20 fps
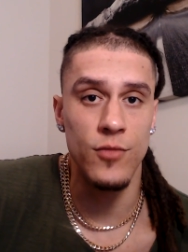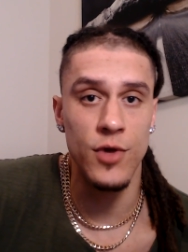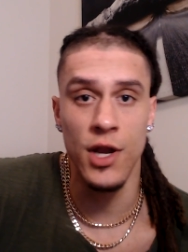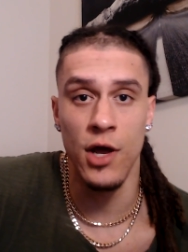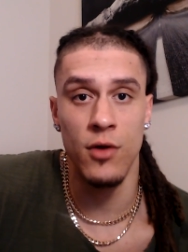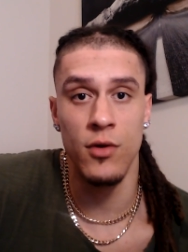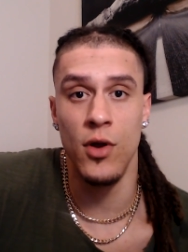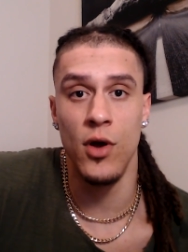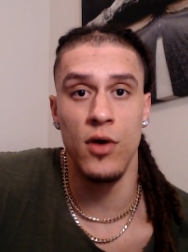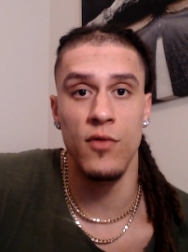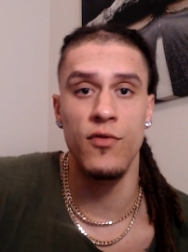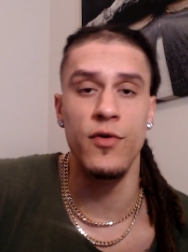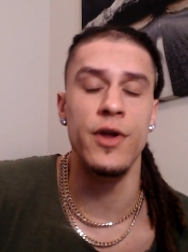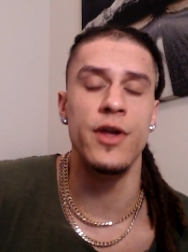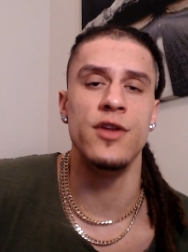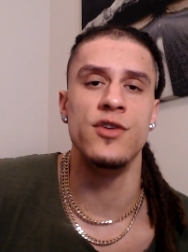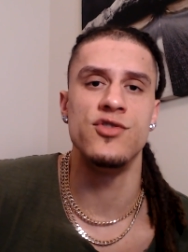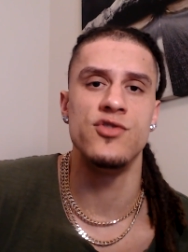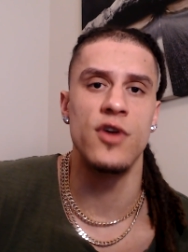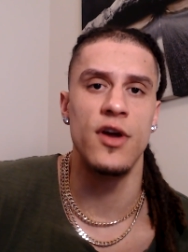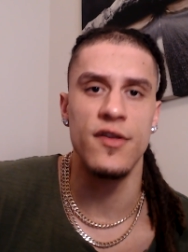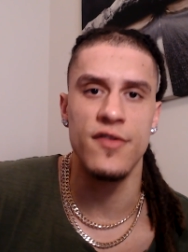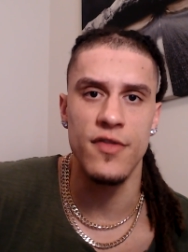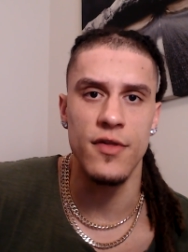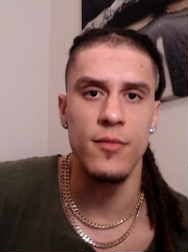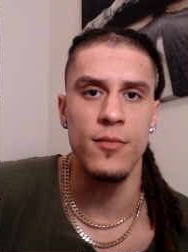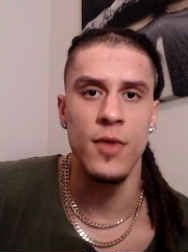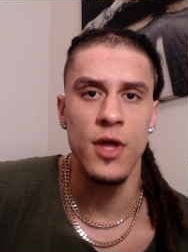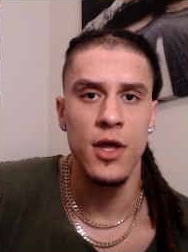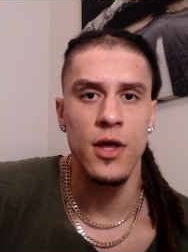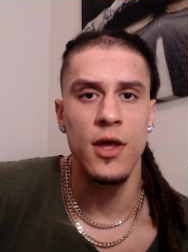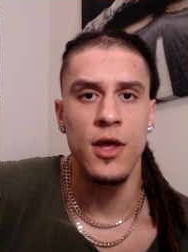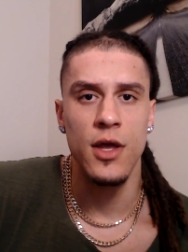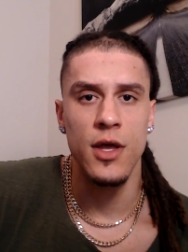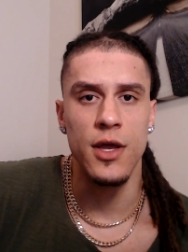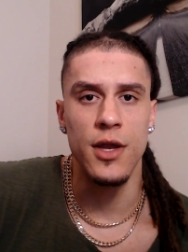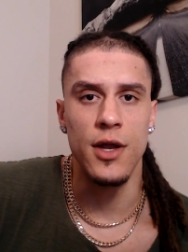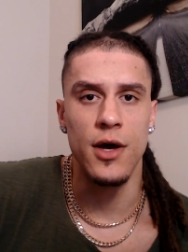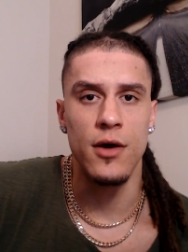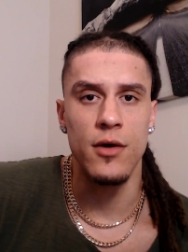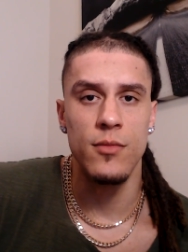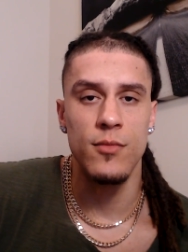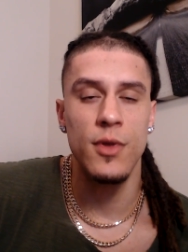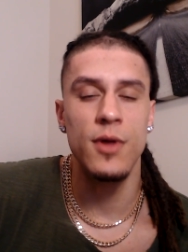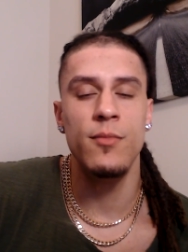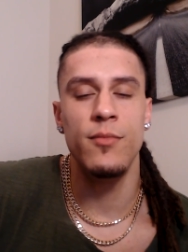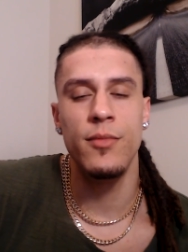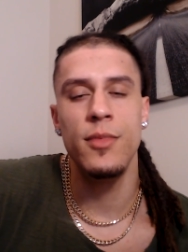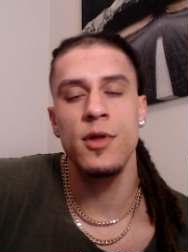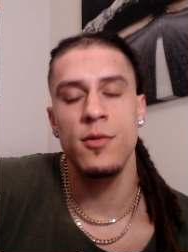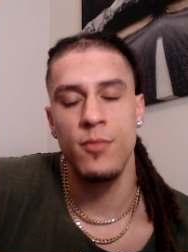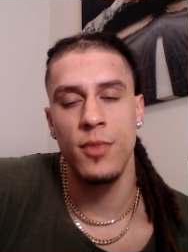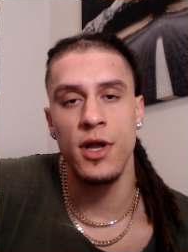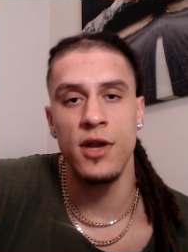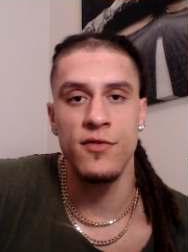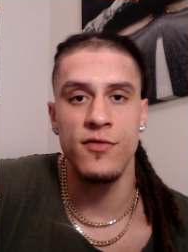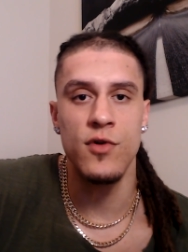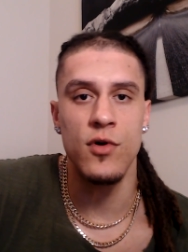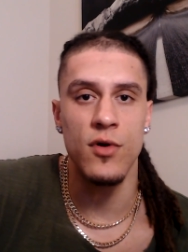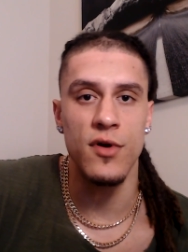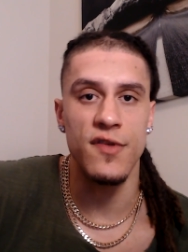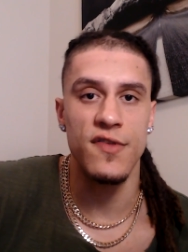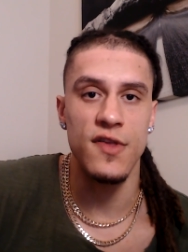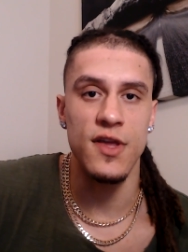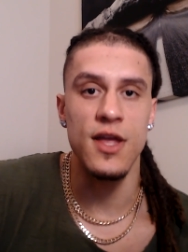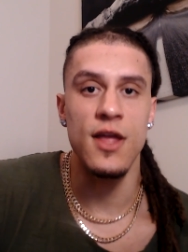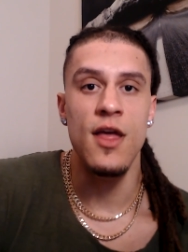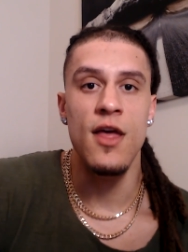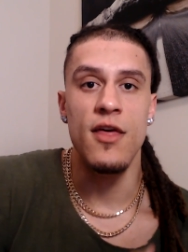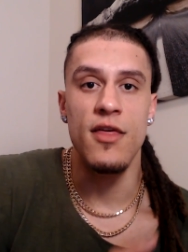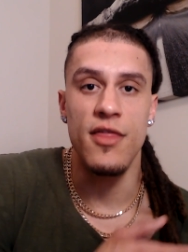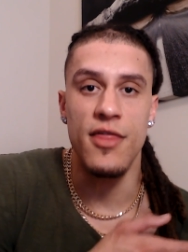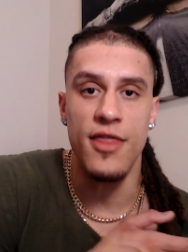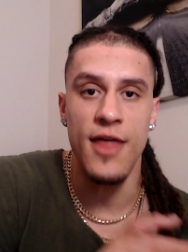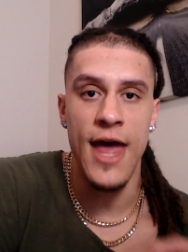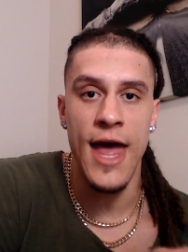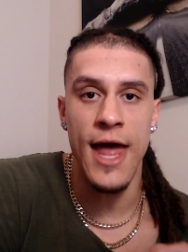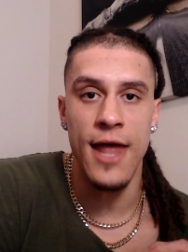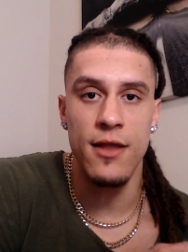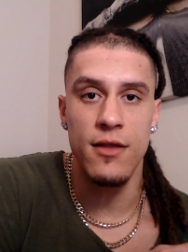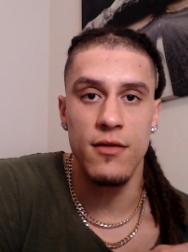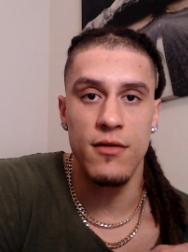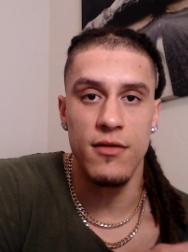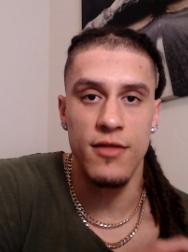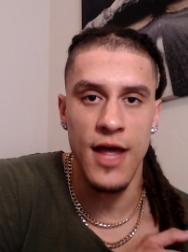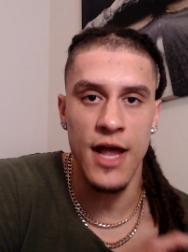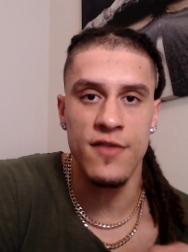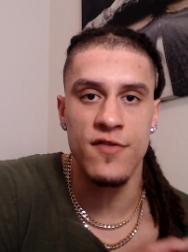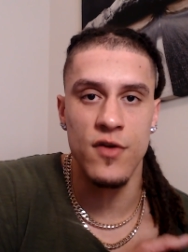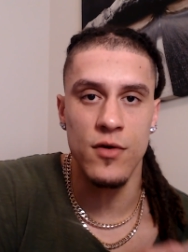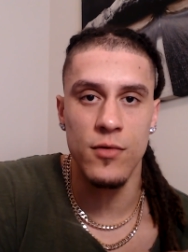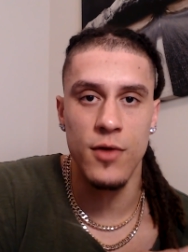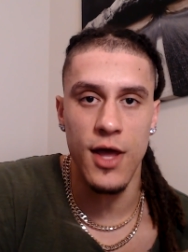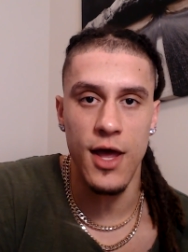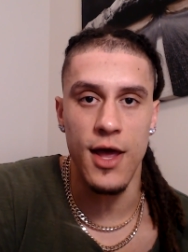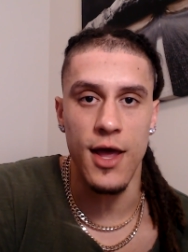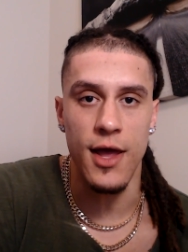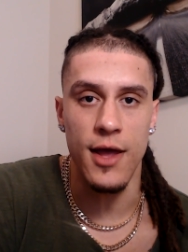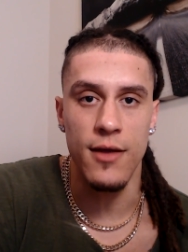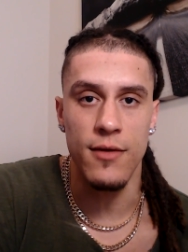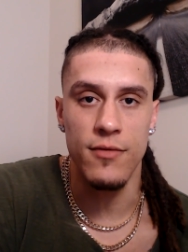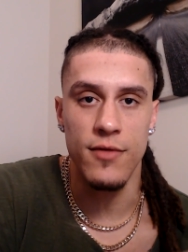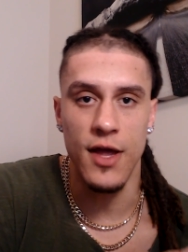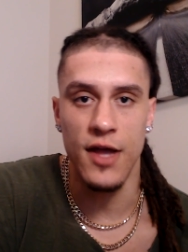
We don't know if we can trust them you know. But but of course, see that that's okay.